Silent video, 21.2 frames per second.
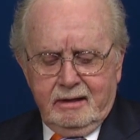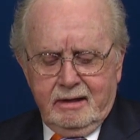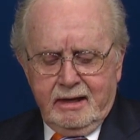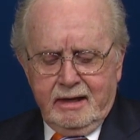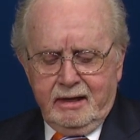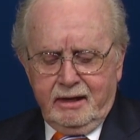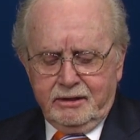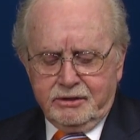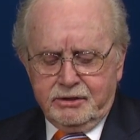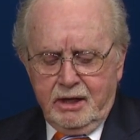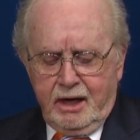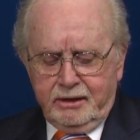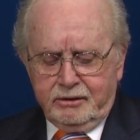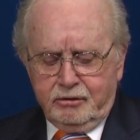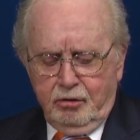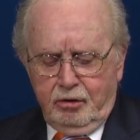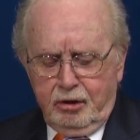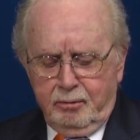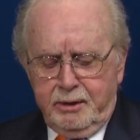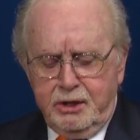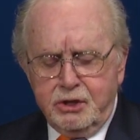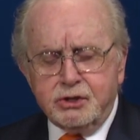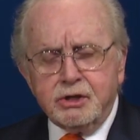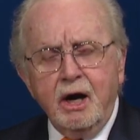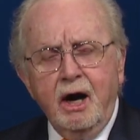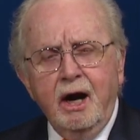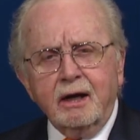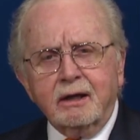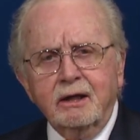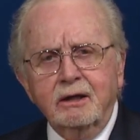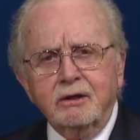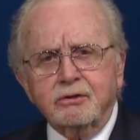And it's not going to be
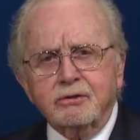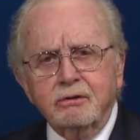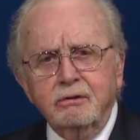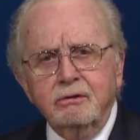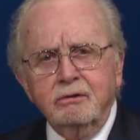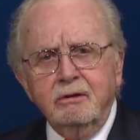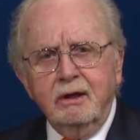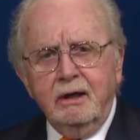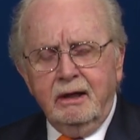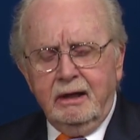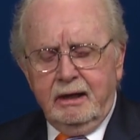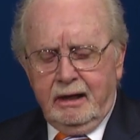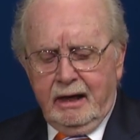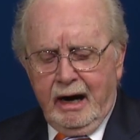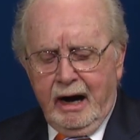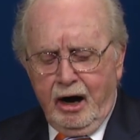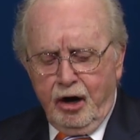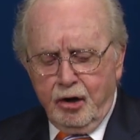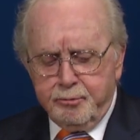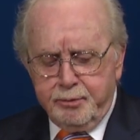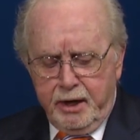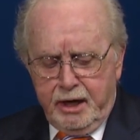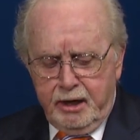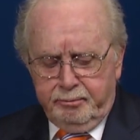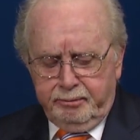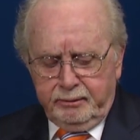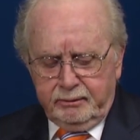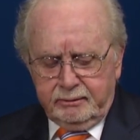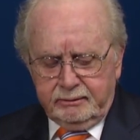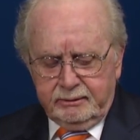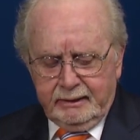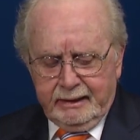shocking to our
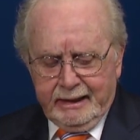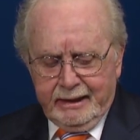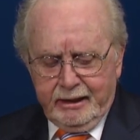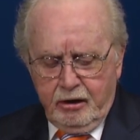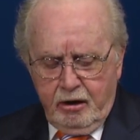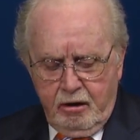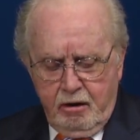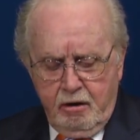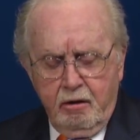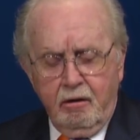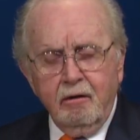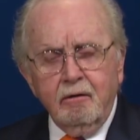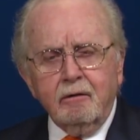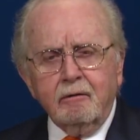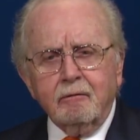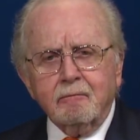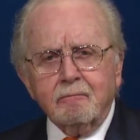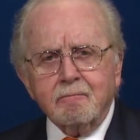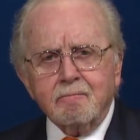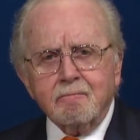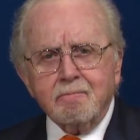people at all.